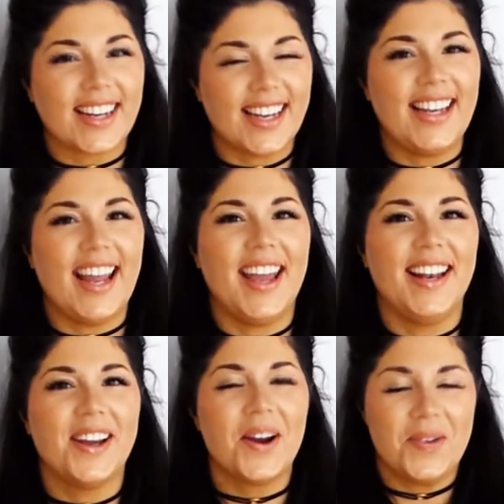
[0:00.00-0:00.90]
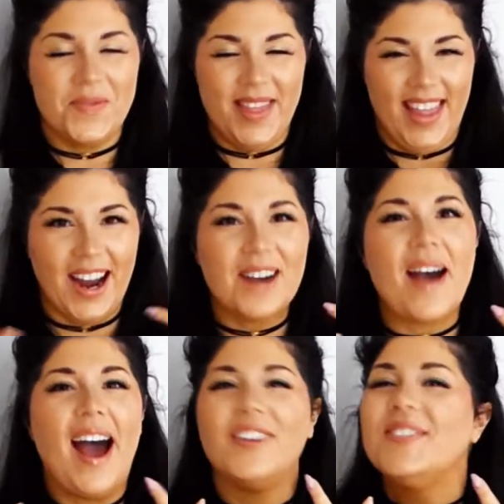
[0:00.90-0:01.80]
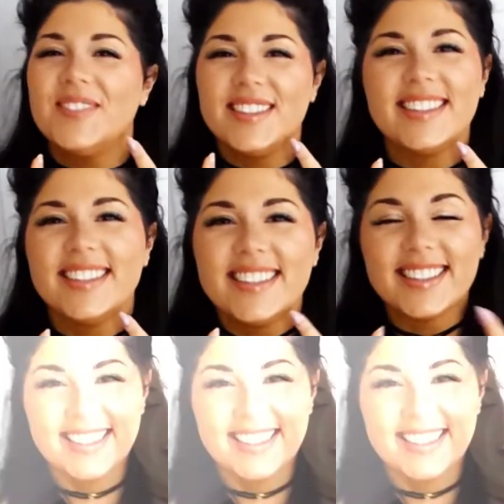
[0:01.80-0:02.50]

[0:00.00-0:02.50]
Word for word: cleaning within our mouths.